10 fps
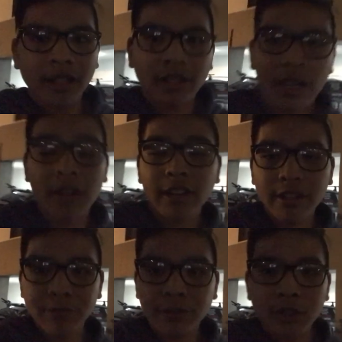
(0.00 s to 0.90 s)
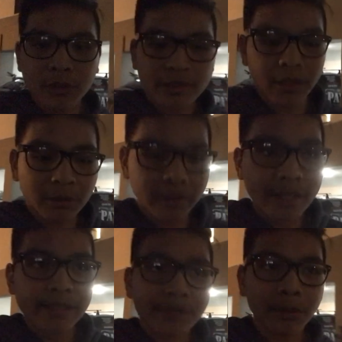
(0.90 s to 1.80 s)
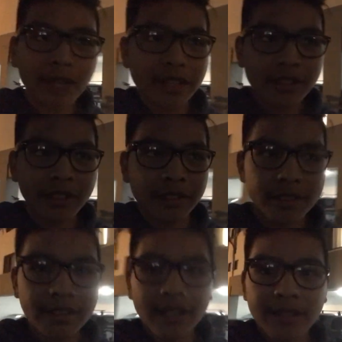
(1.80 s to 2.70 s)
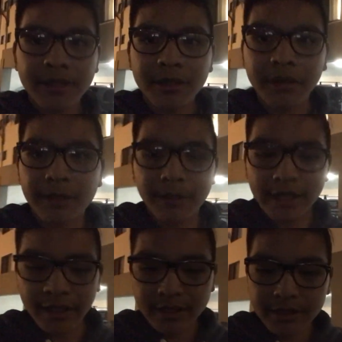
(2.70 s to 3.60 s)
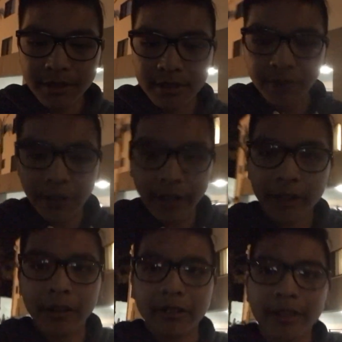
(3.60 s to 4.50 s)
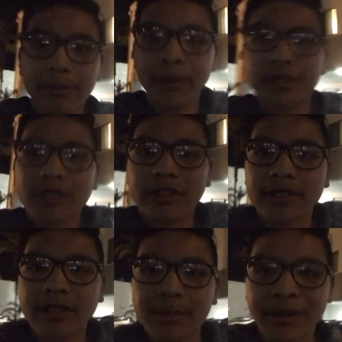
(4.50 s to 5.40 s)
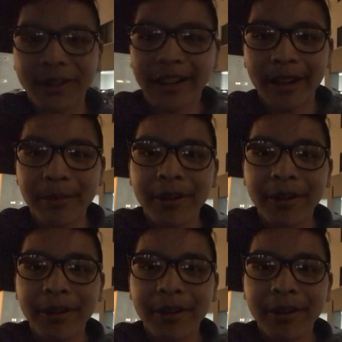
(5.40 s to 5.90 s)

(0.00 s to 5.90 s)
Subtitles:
Alrighty folks, so thanks for watching and stay tuned in my next YouTube video, and be sure to subscribe.